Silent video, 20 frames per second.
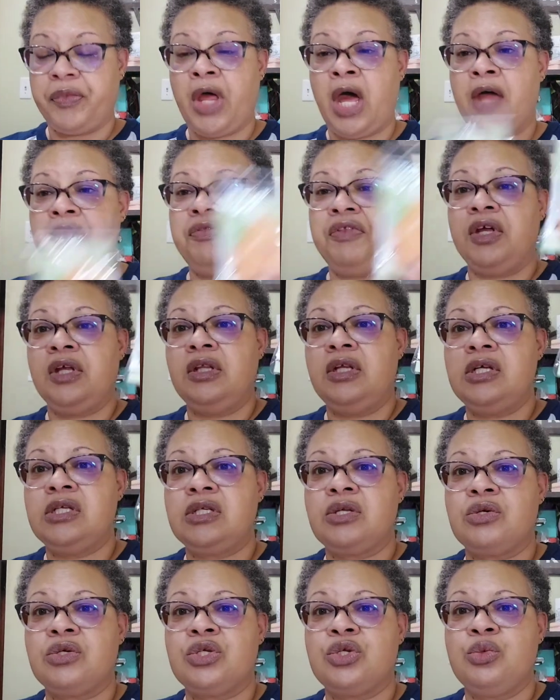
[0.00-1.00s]
I think
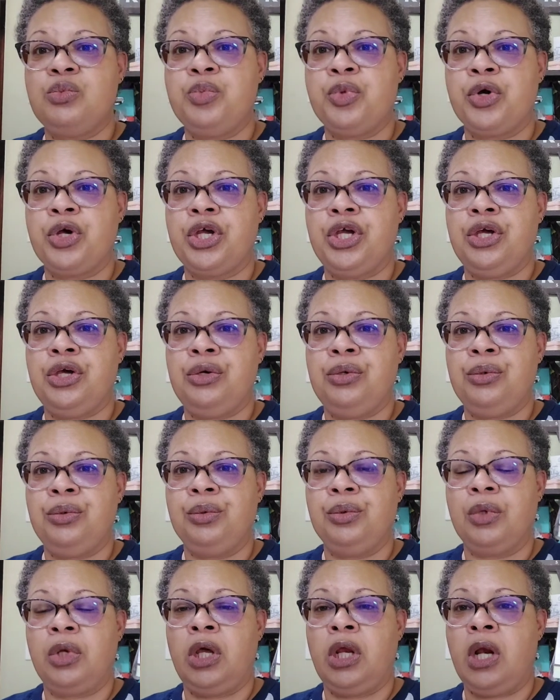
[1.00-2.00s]
these are super cute.
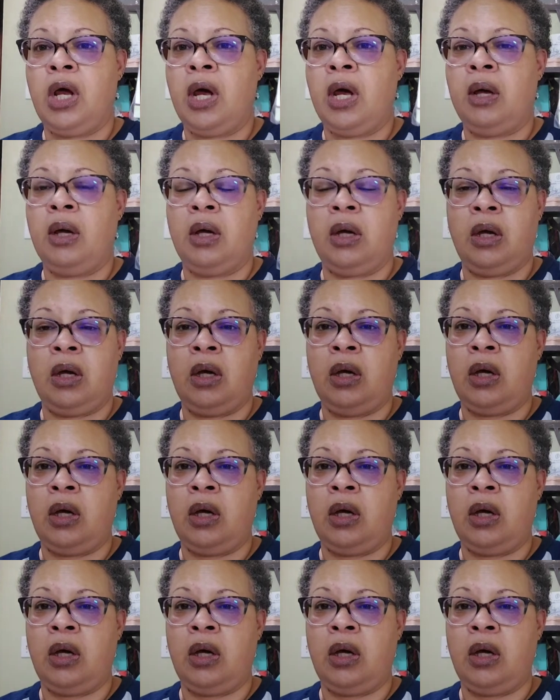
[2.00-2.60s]
And I